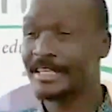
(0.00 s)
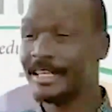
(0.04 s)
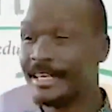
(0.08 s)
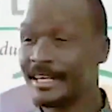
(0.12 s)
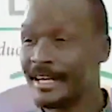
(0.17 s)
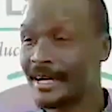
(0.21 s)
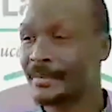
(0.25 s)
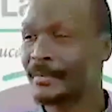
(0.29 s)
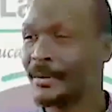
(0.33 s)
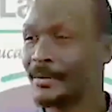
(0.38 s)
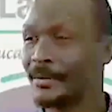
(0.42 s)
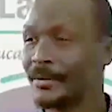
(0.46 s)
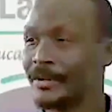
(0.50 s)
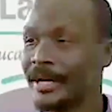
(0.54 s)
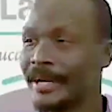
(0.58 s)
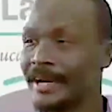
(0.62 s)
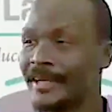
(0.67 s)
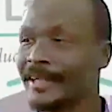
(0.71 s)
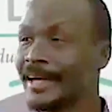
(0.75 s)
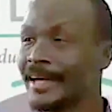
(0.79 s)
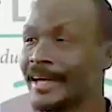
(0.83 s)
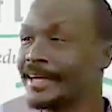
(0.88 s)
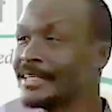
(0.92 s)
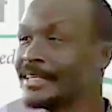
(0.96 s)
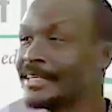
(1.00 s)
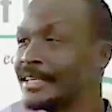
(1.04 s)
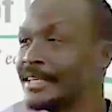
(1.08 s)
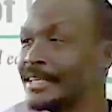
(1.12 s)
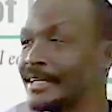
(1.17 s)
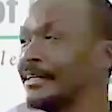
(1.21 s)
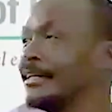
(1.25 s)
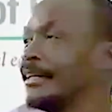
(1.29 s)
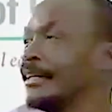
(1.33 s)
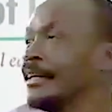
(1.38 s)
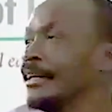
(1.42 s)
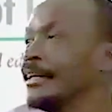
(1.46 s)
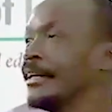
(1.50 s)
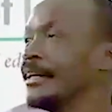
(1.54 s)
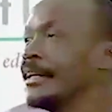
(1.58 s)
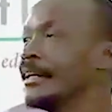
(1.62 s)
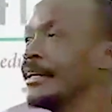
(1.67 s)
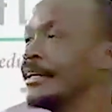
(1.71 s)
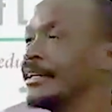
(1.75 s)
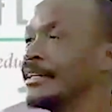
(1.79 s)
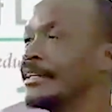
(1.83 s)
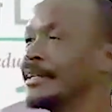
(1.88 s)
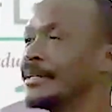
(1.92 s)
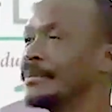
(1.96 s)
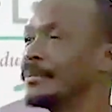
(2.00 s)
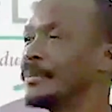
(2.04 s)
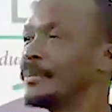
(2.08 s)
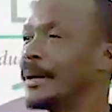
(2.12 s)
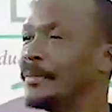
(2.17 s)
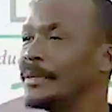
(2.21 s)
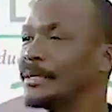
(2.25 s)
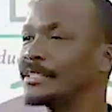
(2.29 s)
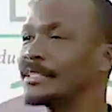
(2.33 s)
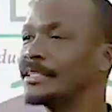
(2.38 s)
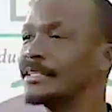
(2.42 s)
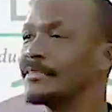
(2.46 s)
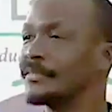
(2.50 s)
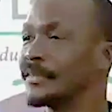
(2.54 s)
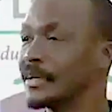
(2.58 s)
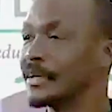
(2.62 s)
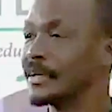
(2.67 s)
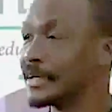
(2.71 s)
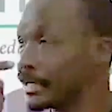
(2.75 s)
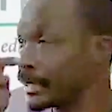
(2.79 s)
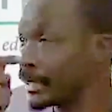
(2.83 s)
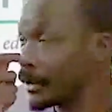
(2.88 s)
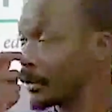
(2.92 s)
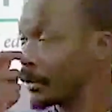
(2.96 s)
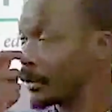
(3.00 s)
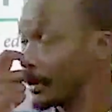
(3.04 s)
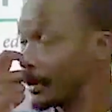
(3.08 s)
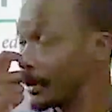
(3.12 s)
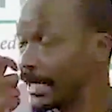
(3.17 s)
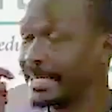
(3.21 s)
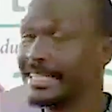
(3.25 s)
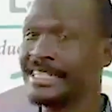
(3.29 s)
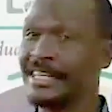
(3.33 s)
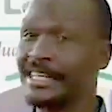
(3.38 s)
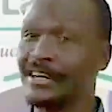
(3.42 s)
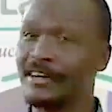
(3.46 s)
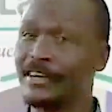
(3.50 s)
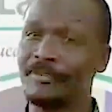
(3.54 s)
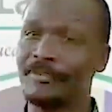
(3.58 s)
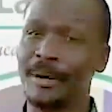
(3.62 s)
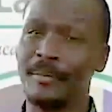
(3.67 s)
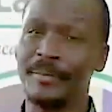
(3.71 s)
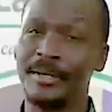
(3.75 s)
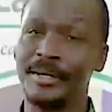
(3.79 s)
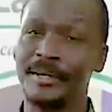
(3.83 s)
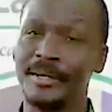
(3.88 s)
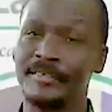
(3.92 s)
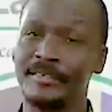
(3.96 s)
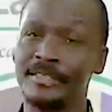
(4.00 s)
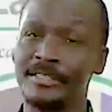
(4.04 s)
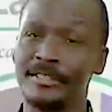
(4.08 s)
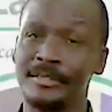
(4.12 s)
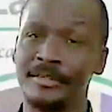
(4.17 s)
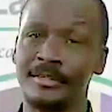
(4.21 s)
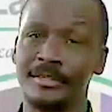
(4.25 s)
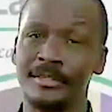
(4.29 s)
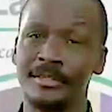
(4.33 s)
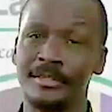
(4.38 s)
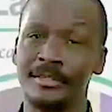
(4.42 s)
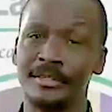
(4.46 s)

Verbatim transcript: But I'm interested here about another idea he published differently called the idea of public reason.